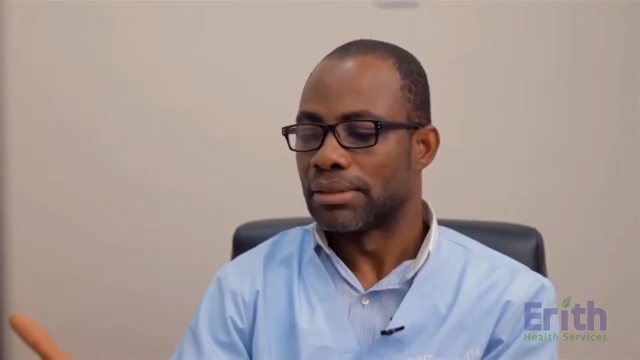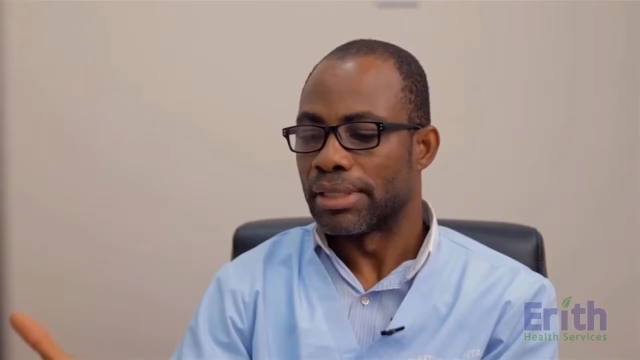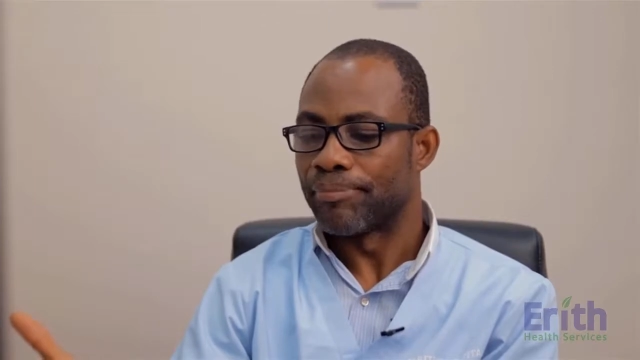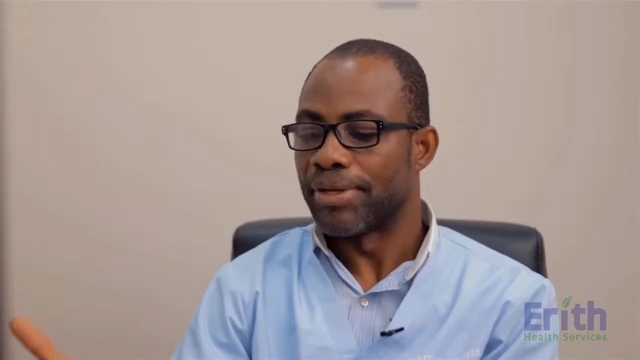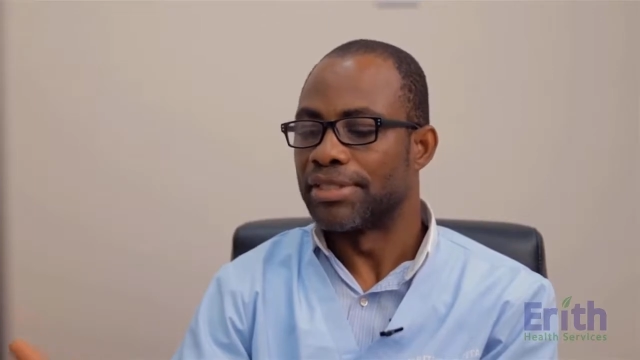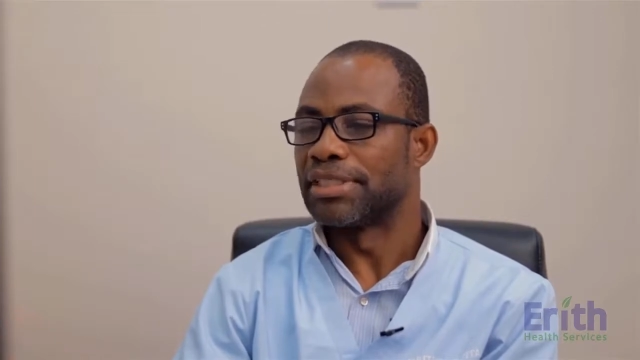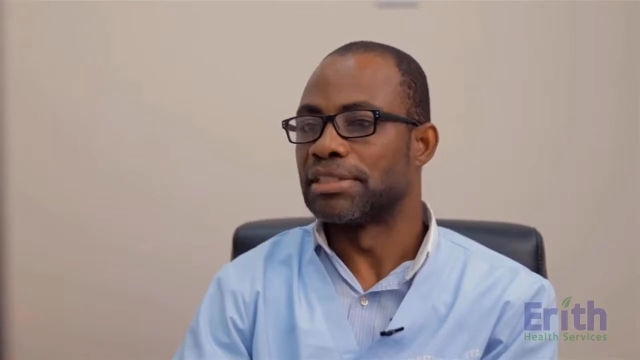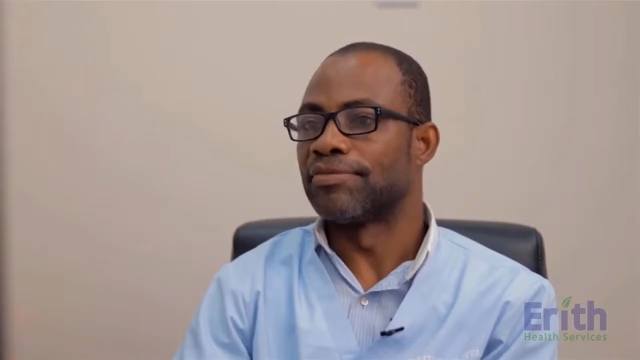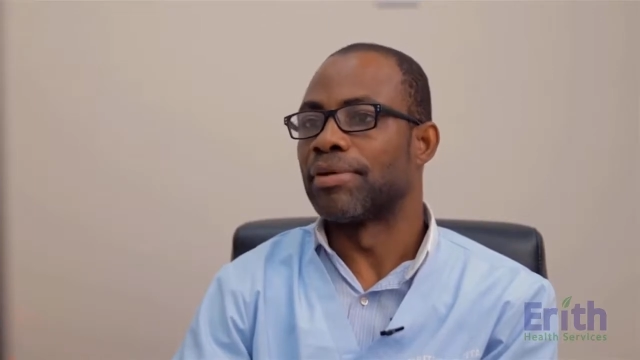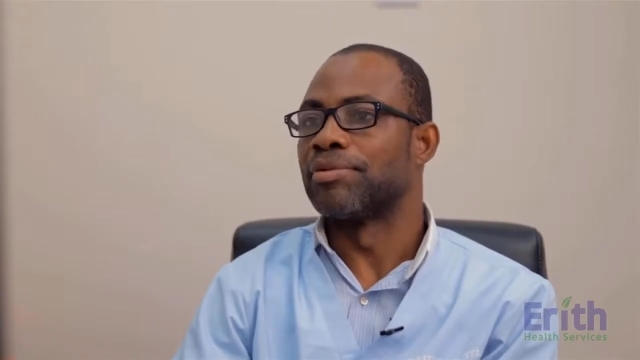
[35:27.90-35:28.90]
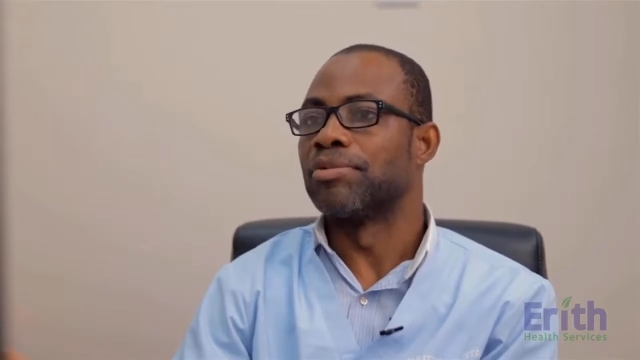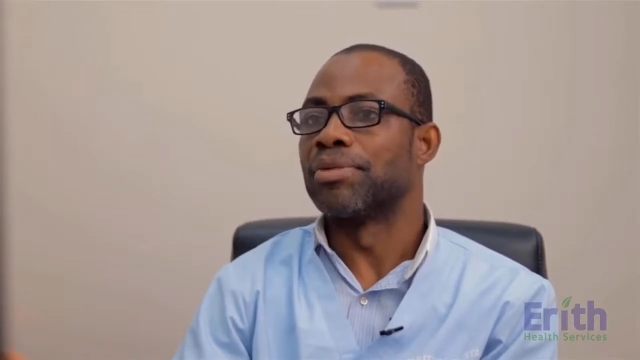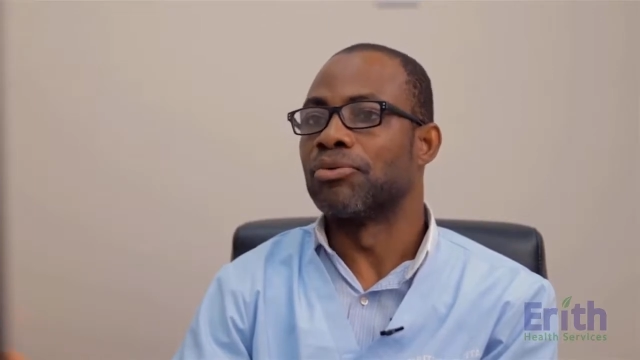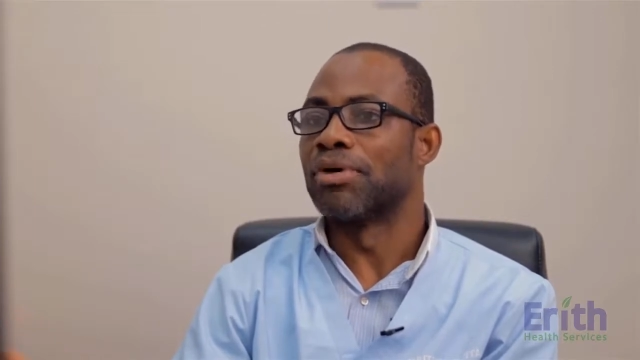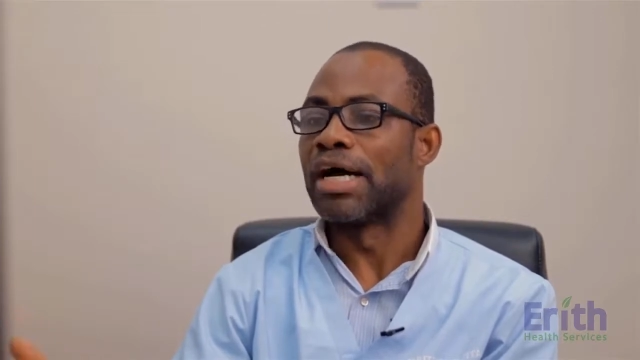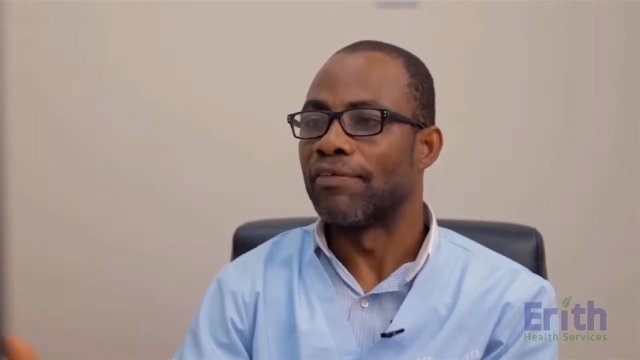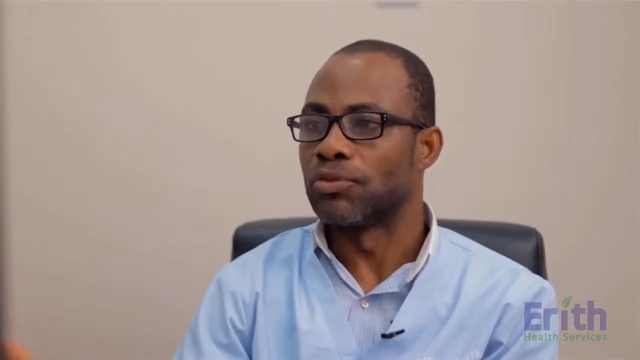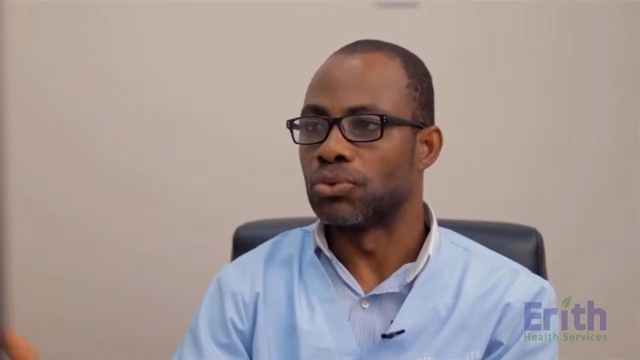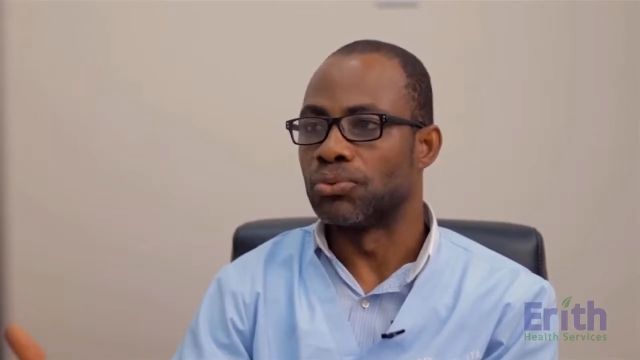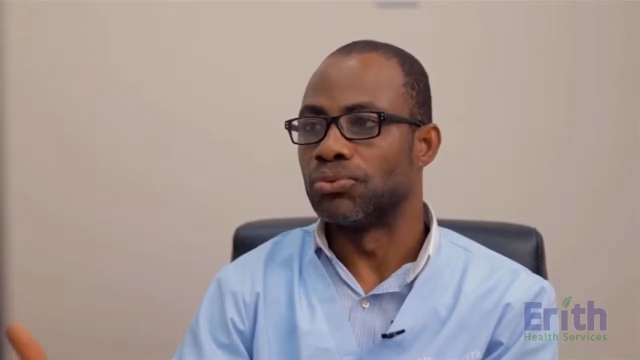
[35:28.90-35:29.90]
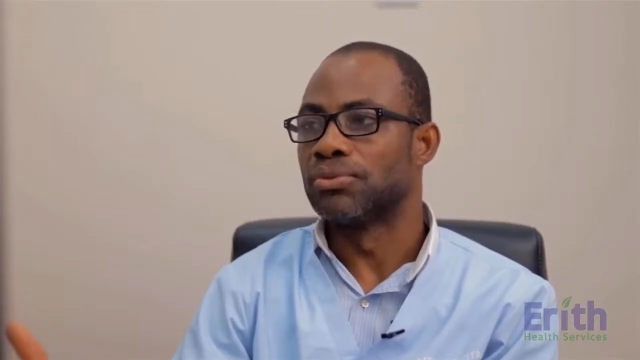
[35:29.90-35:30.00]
a patient's family member will have to